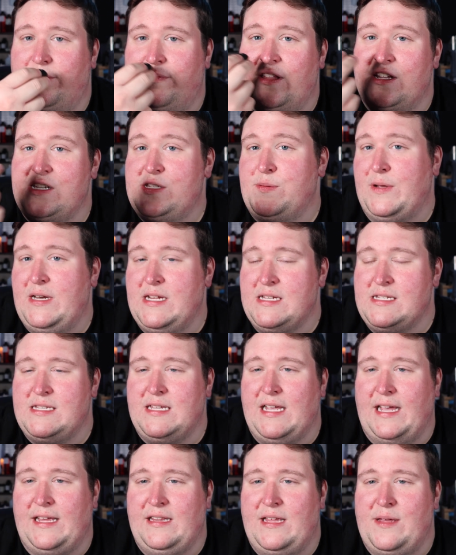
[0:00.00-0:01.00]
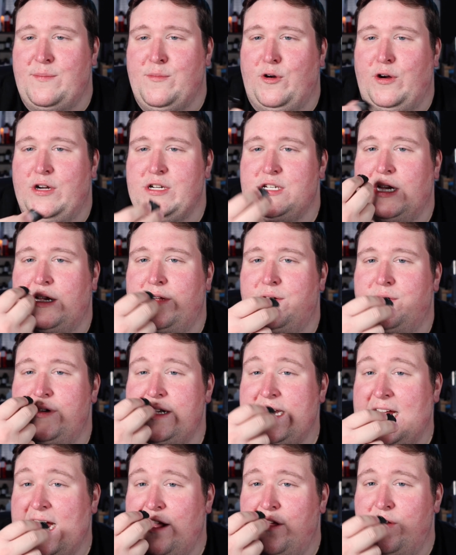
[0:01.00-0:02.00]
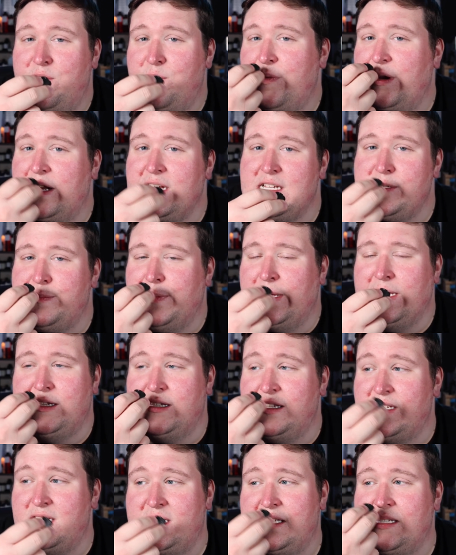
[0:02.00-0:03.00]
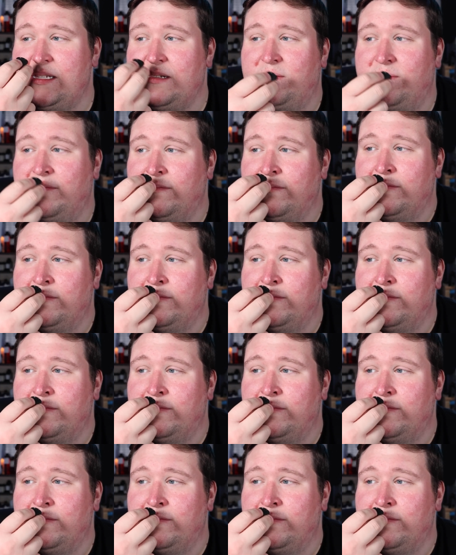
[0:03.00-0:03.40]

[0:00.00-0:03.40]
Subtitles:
This one is slightly more toned down, but it smells,